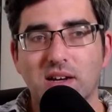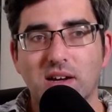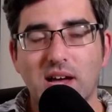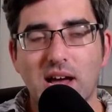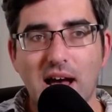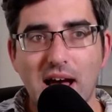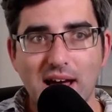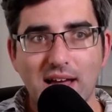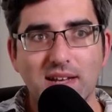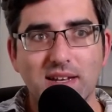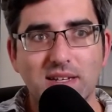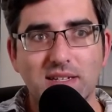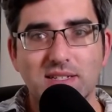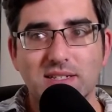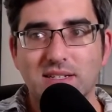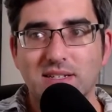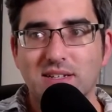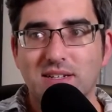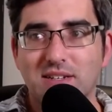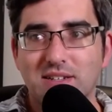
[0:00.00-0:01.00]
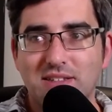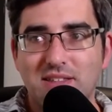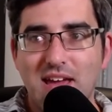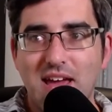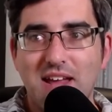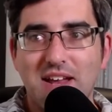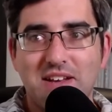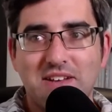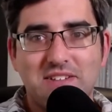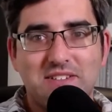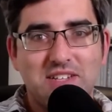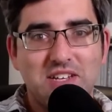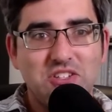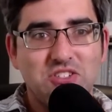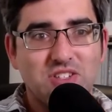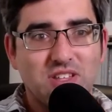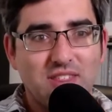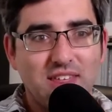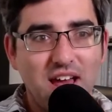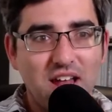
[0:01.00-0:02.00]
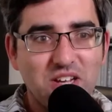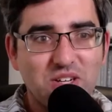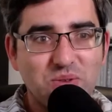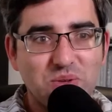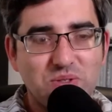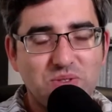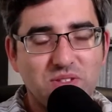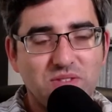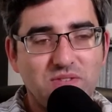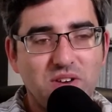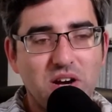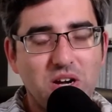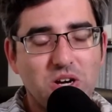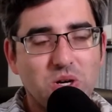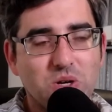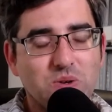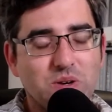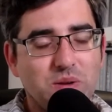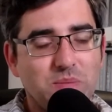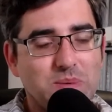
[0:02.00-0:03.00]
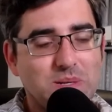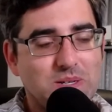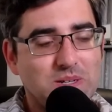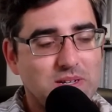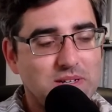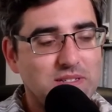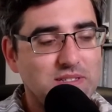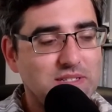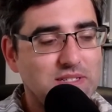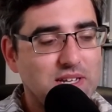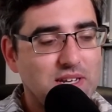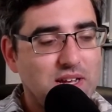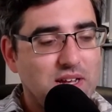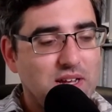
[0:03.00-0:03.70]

and then teach Othello, which was very awkward because,